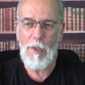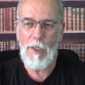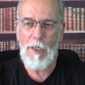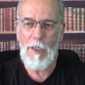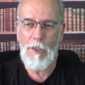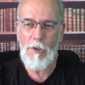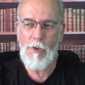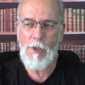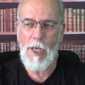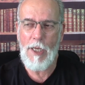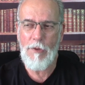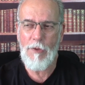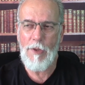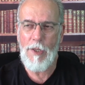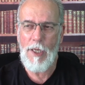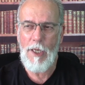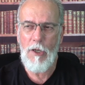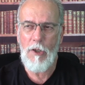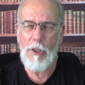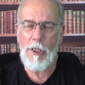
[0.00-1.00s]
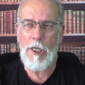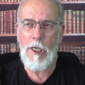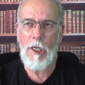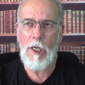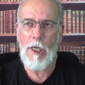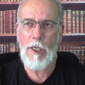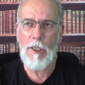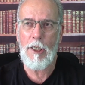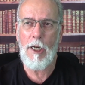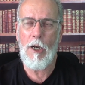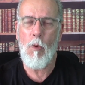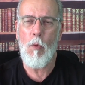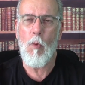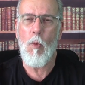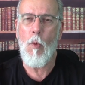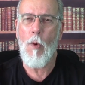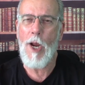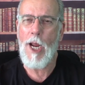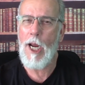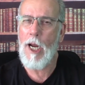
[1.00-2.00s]
is that they are not
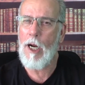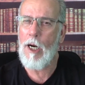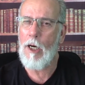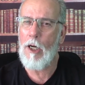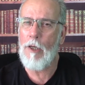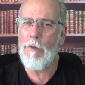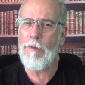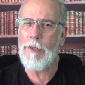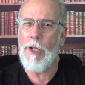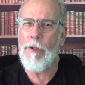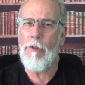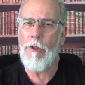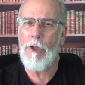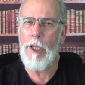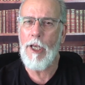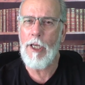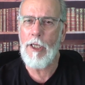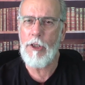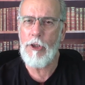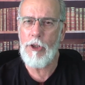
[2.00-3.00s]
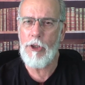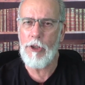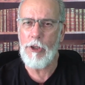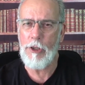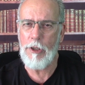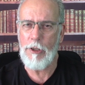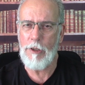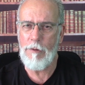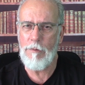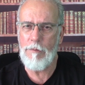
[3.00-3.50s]
aware of the danger